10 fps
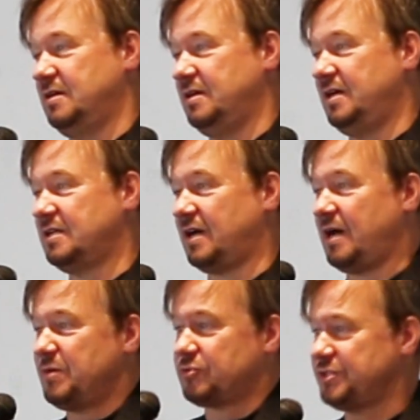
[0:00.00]
And
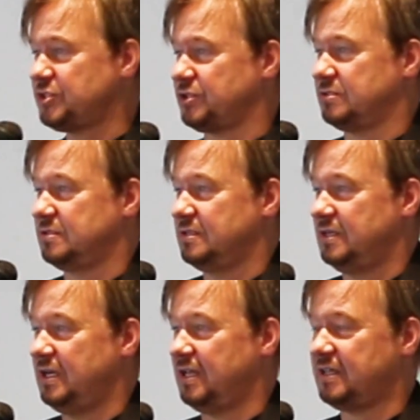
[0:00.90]
I'm a Christian.
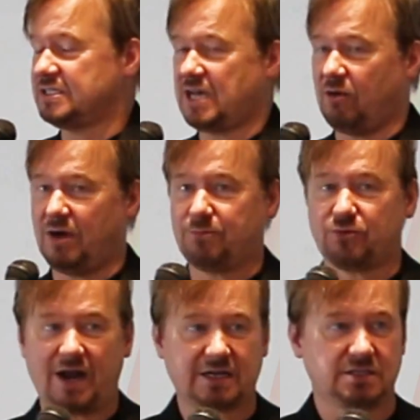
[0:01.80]
And that's how I
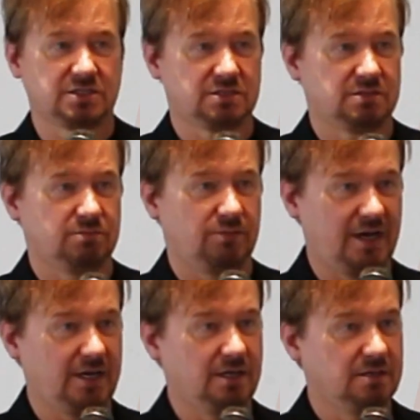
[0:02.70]
practice
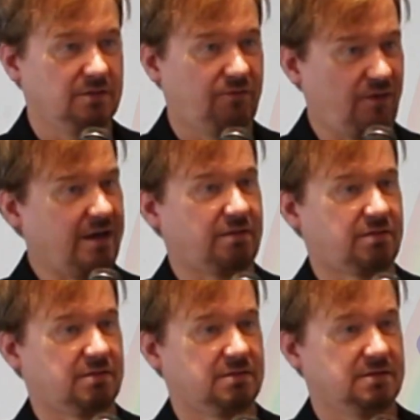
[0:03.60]
my faith,
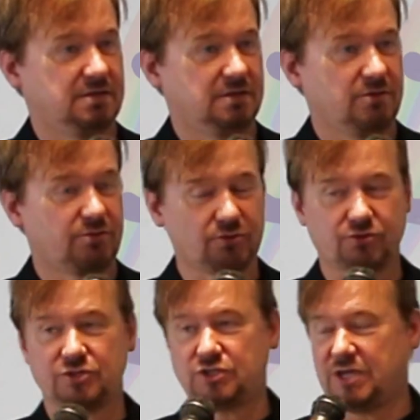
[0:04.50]
through
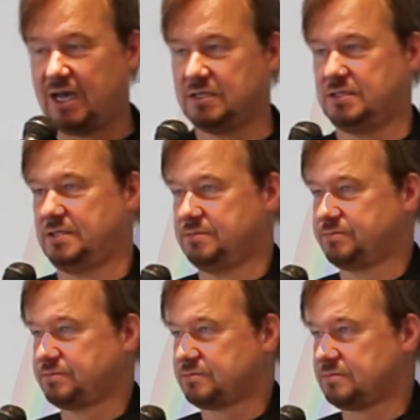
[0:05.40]
Christianity.
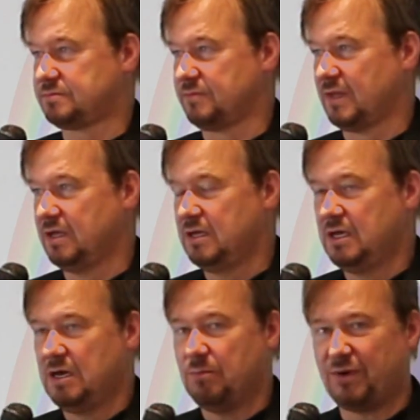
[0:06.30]

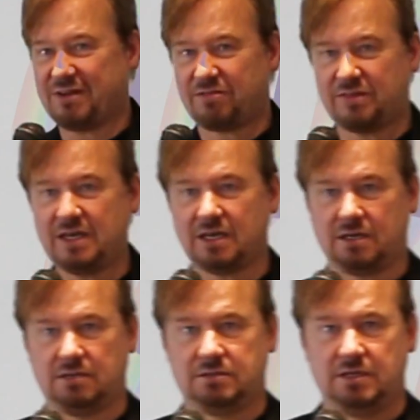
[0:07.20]
But I
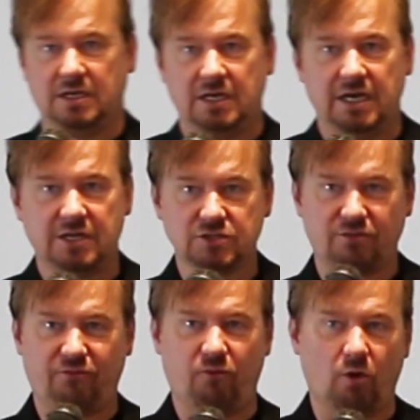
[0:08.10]
think it is a
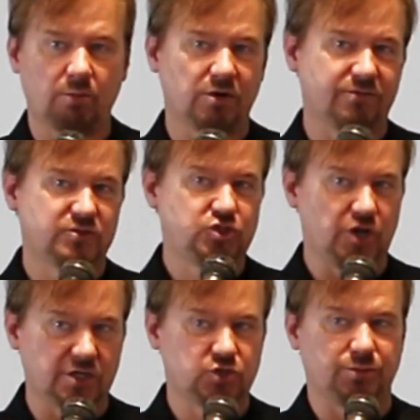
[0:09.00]
form of
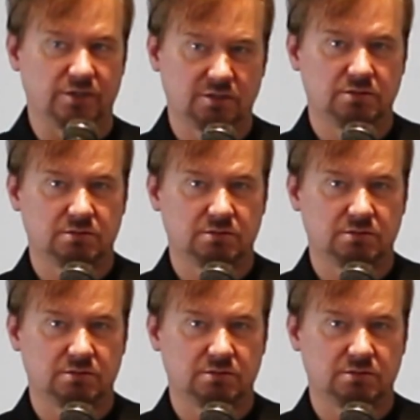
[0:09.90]
judgment